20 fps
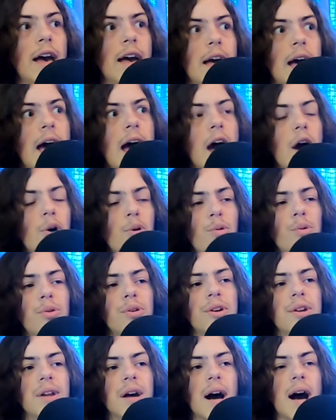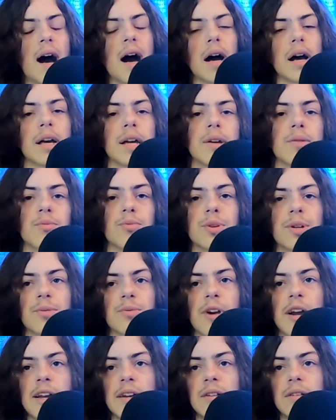How would I
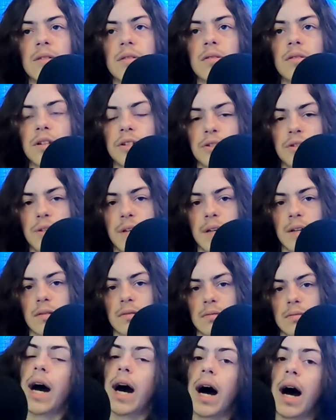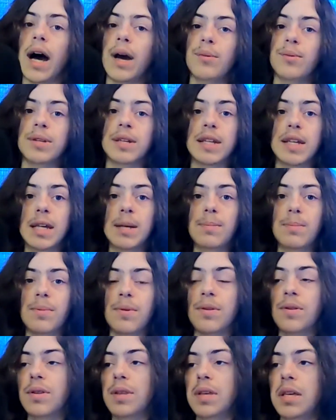rewrite Glitchtale? I would keep
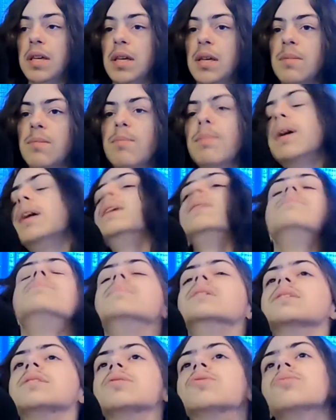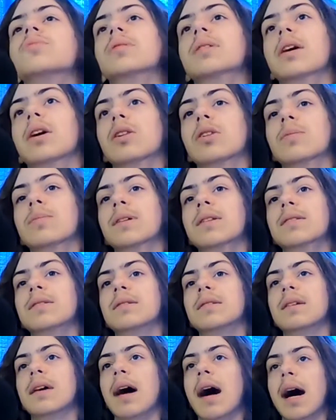the main mystery
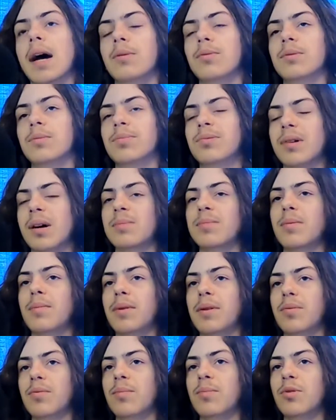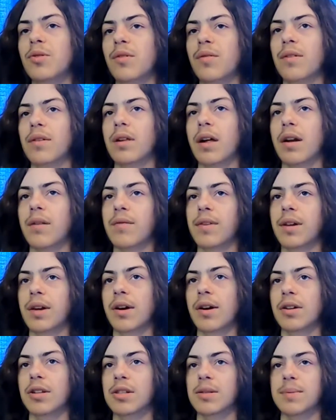elements. I would probably remove a lot of the
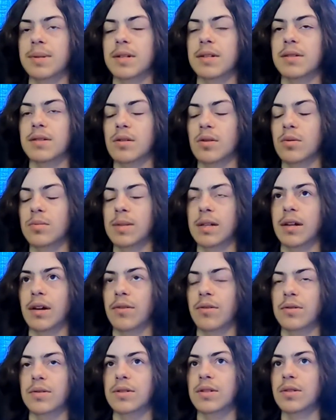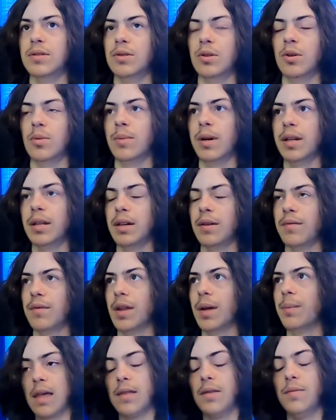characters because, oh my god, there's so many of
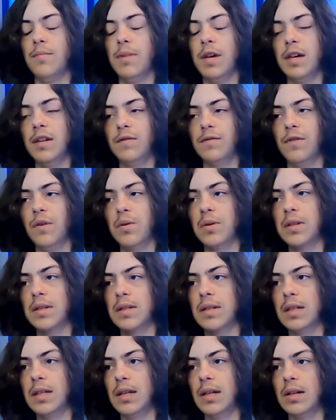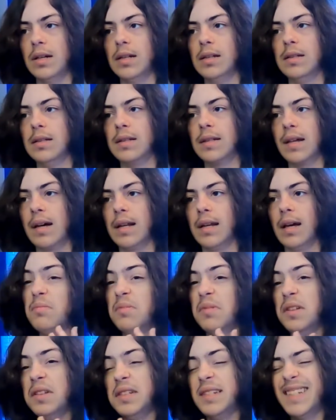them. The main focus here is that
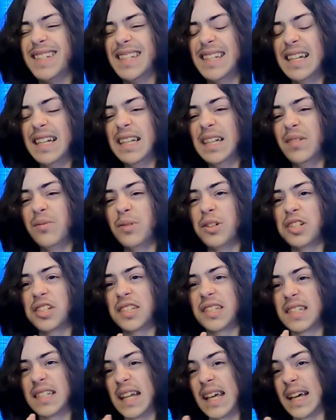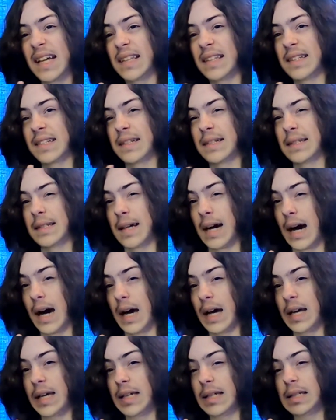the scene in which Sans
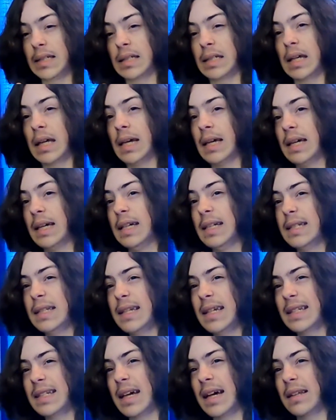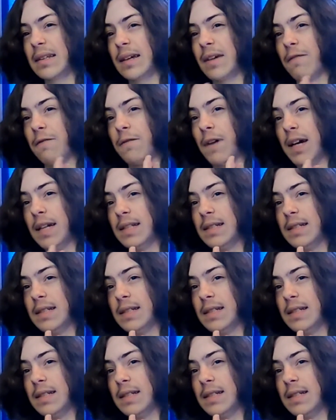dies isn't exactly a fight